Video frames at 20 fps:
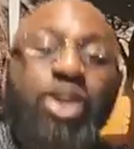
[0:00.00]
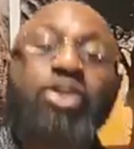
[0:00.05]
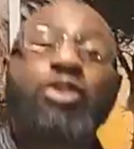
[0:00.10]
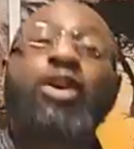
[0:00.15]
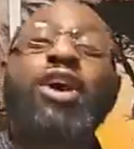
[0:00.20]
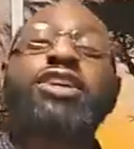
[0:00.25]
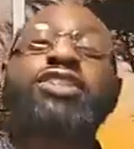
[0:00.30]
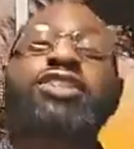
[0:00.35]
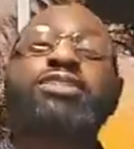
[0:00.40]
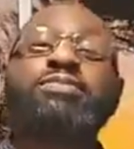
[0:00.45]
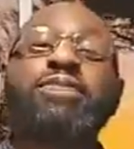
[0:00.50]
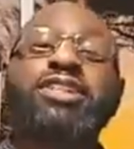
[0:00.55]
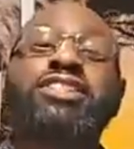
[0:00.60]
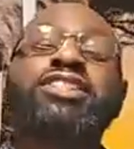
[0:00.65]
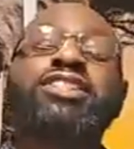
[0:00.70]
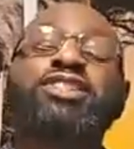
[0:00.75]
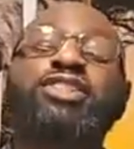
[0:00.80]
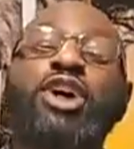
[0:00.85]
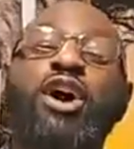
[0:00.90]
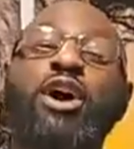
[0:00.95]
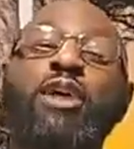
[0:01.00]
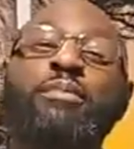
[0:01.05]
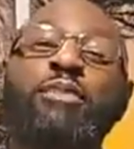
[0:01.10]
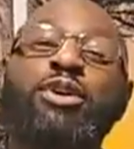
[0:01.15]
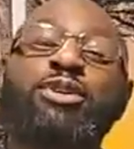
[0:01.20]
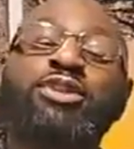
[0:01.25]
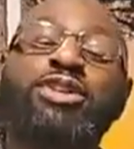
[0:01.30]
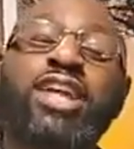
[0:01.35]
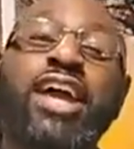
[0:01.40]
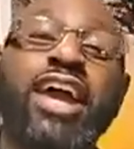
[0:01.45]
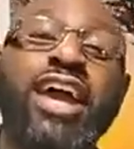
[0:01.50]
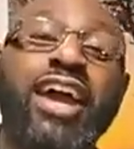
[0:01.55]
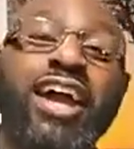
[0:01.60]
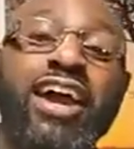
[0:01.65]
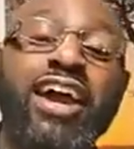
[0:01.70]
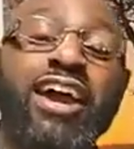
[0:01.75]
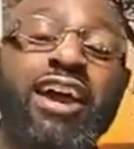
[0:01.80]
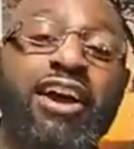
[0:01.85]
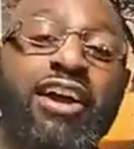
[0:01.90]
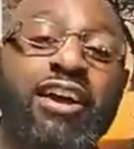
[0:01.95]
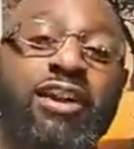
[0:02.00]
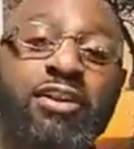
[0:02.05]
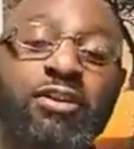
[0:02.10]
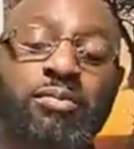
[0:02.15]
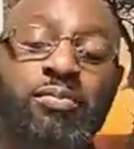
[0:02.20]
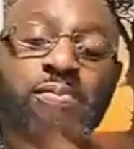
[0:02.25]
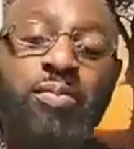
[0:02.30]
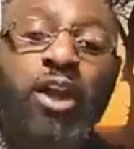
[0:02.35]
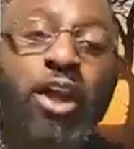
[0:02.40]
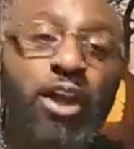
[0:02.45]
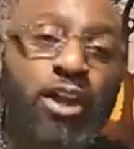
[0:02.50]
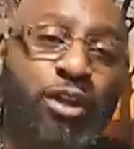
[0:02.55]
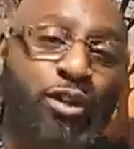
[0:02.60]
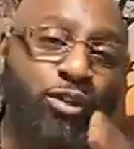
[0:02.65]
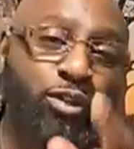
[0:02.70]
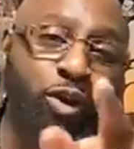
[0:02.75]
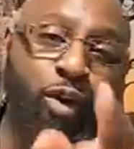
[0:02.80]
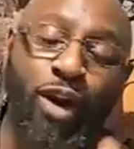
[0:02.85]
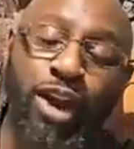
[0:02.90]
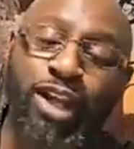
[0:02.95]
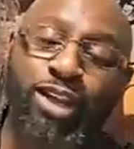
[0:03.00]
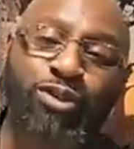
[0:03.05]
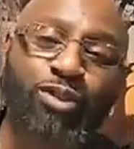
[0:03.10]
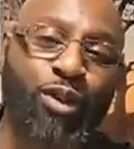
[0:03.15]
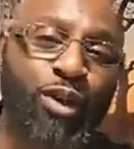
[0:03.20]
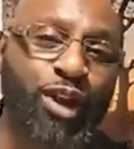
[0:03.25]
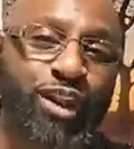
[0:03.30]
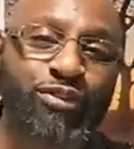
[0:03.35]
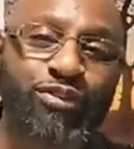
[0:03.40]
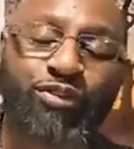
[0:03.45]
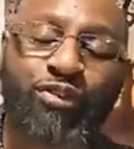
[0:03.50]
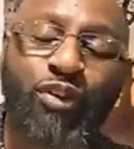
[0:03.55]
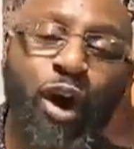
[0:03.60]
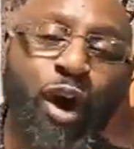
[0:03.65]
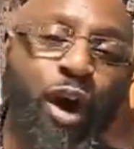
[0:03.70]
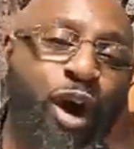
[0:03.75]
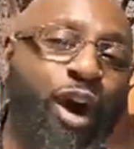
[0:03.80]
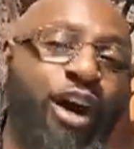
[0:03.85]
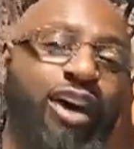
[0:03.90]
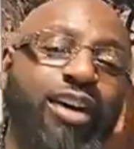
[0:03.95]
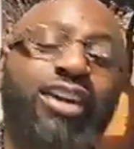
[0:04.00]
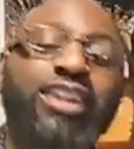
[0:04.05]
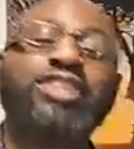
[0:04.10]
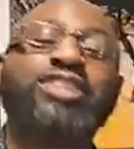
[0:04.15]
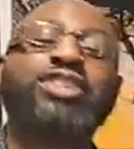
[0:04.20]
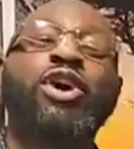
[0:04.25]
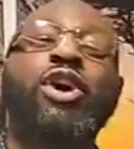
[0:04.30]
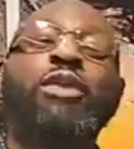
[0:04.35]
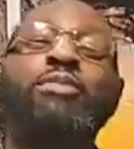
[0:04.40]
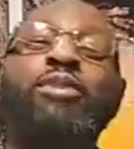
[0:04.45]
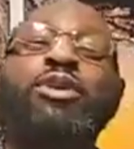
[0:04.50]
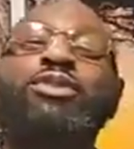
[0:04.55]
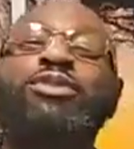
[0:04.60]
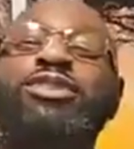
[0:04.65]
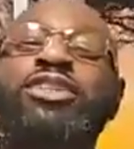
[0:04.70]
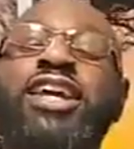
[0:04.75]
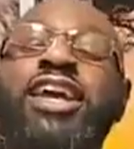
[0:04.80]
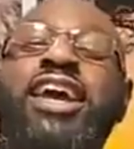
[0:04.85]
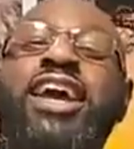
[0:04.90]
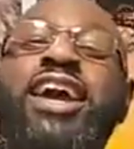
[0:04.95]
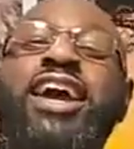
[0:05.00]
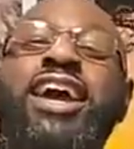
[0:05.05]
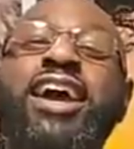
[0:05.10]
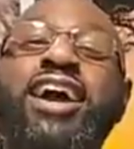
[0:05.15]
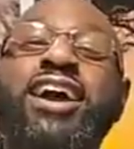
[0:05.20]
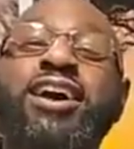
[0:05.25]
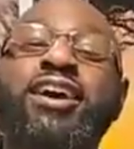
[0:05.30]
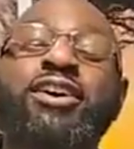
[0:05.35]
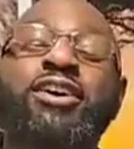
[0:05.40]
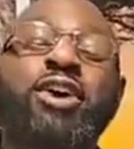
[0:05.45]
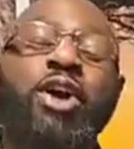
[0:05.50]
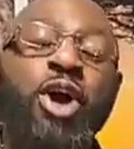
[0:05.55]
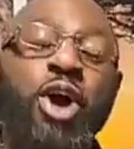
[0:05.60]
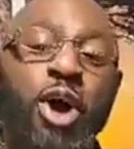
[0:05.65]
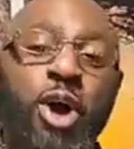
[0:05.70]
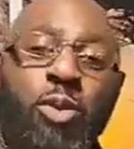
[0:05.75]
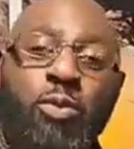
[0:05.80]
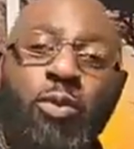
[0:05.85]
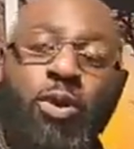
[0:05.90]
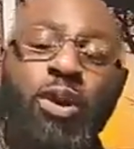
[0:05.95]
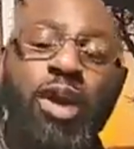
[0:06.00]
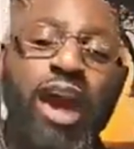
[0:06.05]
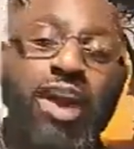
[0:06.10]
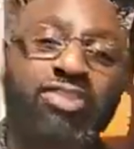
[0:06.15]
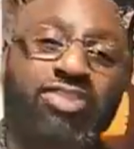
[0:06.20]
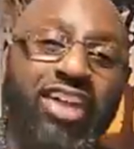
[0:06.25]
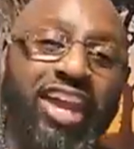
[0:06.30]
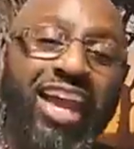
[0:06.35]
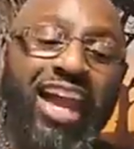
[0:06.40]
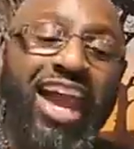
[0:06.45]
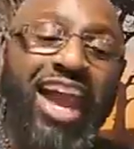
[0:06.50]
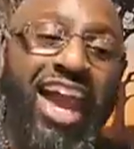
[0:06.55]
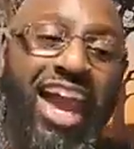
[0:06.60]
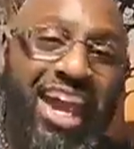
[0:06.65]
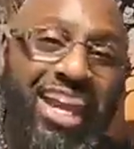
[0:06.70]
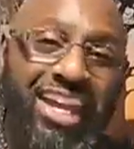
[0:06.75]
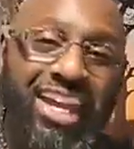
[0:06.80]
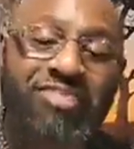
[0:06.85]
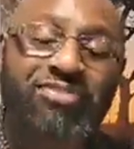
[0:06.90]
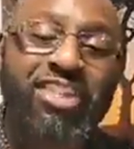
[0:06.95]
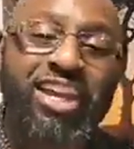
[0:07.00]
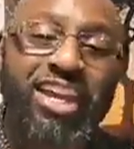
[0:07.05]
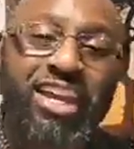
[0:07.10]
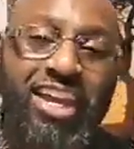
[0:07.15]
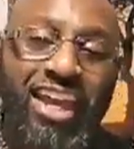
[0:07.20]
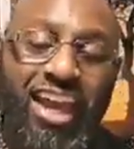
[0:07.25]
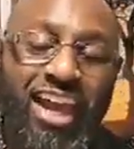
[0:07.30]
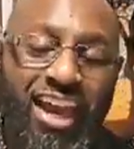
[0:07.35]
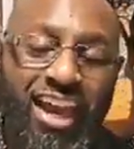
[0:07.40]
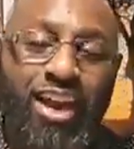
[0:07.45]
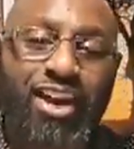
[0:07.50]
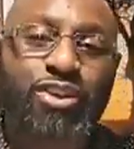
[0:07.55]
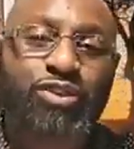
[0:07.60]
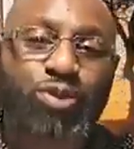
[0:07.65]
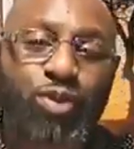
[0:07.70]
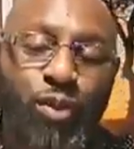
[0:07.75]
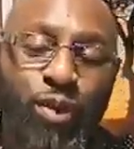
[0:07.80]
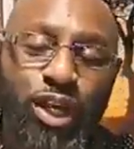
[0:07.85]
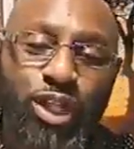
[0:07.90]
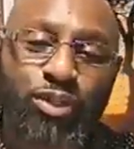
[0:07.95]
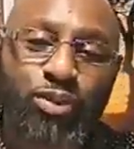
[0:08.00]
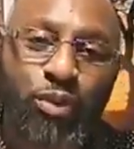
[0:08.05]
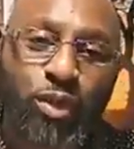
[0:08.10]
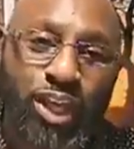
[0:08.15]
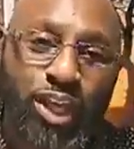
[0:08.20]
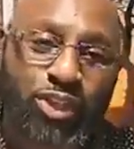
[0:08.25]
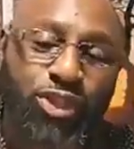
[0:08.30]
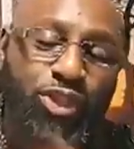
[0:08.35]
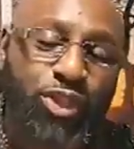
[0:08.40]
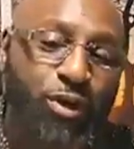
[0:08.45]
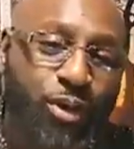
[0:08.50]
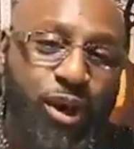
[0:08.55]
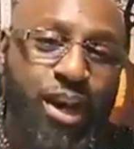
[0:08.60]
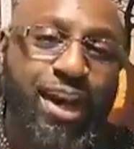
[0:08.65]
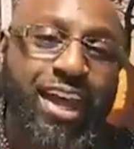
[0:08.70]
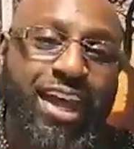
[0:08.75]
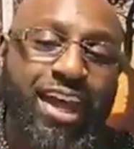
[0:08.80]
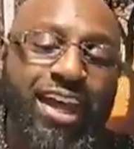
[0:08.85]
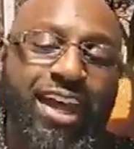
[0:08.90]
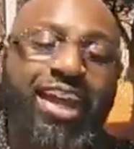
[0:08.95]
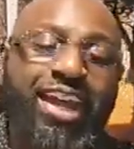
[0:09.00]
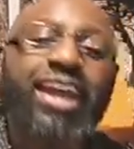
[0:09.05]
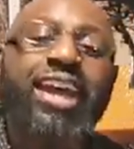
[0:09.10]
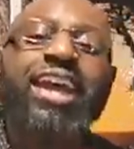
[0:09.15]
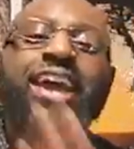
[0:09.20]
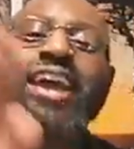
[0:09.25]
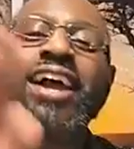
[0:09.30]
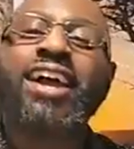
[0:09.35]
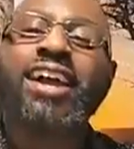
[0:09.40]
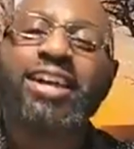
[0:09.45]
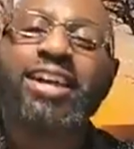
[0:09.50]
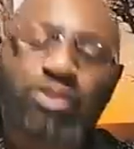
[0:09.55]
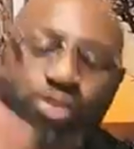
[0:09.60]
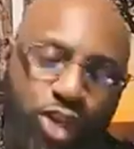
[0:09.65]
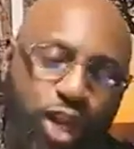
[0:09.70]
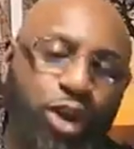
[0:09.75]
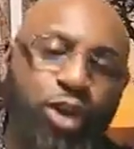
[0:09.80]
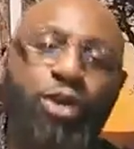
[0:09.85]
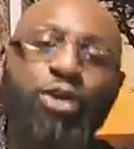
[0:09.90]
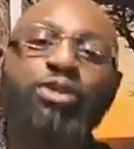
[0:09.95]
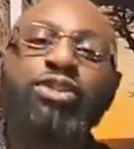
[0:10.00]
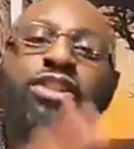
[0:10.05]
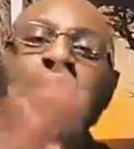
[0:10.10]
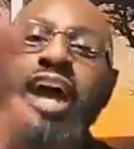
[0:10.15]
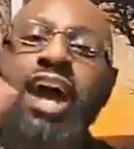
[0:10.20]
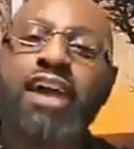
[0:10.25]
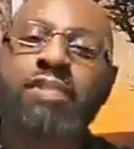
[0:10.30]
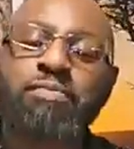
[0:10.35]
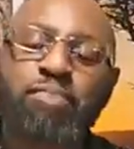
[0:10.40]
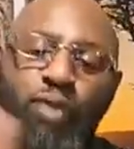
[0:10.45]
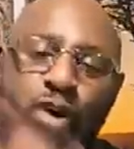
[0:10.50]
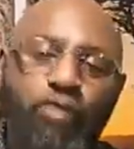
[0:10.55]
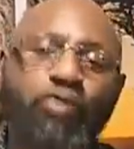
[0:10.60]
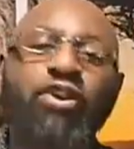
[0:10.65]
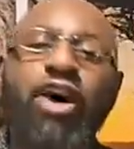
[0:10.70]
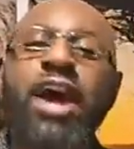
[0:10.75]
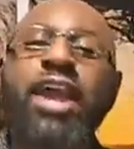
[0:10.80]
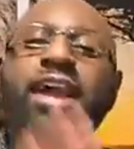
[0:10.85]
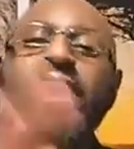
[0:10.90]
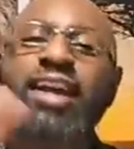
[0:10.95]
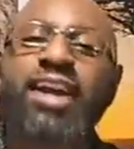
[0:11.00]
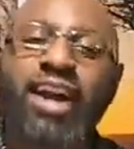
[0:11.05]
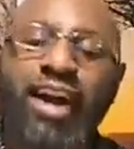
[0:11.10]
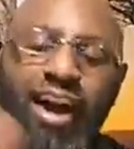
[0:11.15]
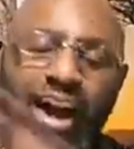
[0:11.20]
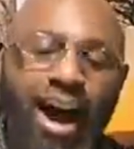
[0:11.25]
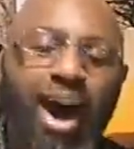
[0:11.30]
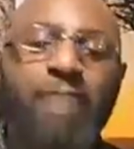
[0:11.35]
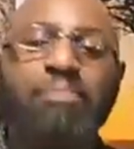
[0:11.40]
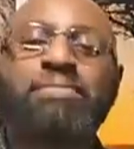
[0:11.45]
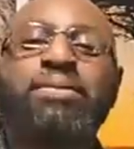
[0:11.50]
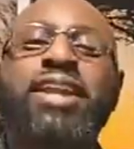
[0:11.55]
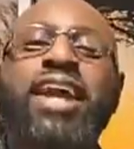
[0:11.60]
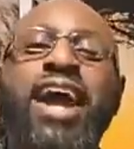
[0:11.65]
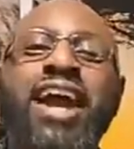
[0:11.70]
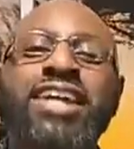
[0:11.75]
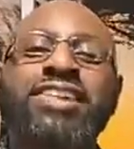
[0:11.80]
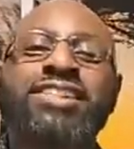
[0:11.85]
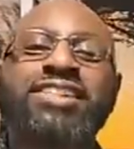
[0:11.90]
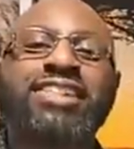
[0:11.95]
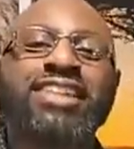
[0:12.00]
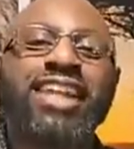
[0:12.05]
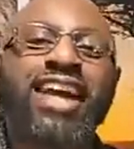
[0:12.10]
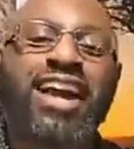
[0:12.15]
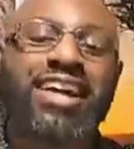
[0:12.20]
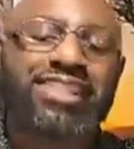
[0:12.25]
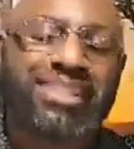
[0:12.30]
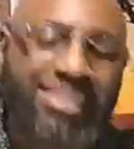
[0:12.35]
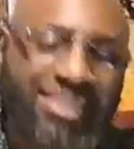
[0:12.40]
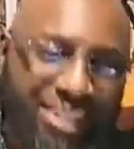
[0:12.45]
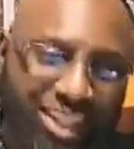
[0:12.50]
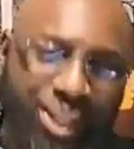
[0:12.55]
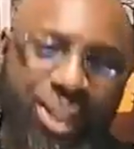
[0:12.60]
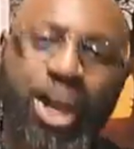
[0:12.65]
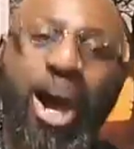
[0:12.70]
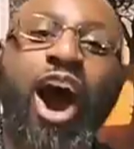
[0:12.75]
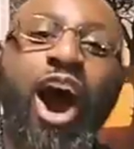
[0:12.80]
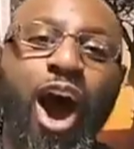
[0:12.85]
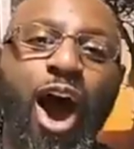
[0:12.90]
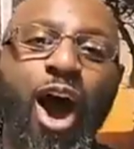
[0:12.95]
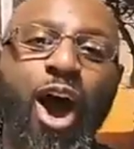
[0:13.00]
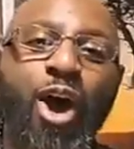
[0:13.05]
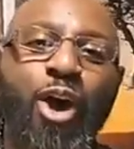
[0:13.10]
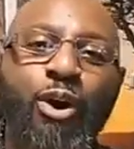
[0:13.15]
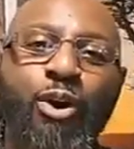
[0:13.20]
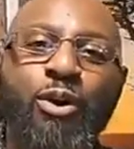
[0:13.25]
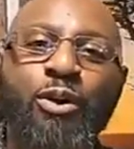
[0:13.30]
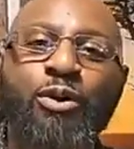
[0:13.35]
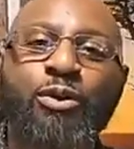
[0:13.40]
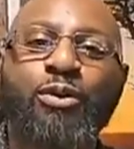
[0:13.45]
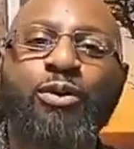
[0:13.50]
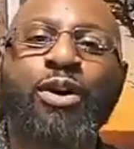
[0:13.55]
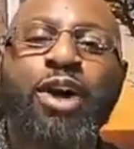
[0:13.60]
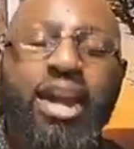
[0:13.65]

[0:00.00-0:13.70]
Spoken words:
Christmas is almost here. 2024 is almost here. We're at the end of the year, 2023. Tuesday, Prophetic Updates. Let's go.